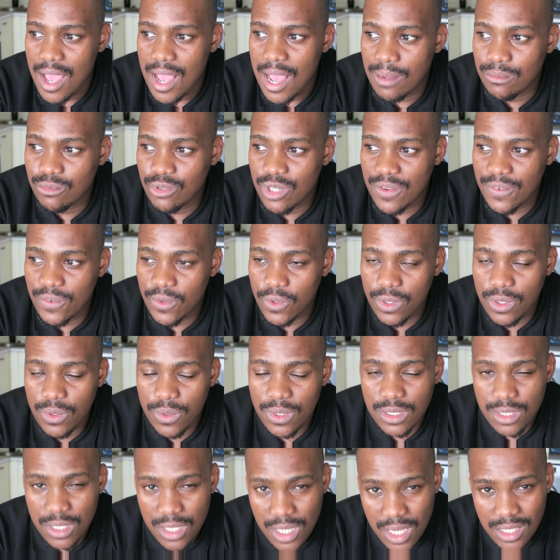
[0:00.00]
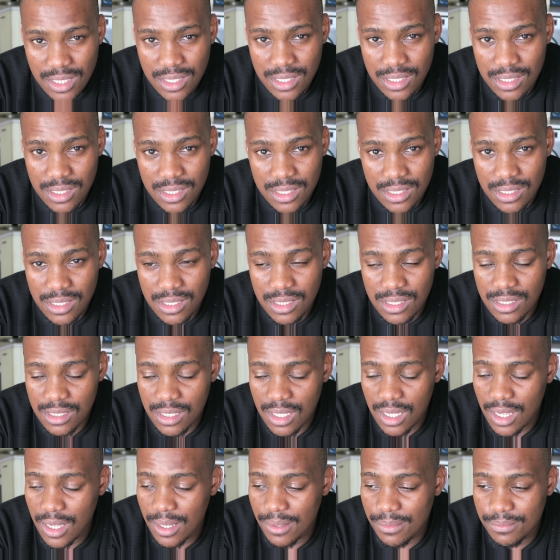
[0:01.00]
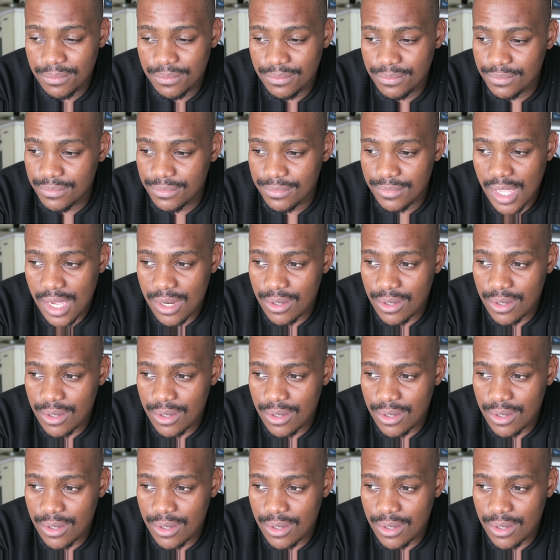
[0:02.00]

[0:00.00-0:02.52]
I'm driving all the way to Kensington. Um,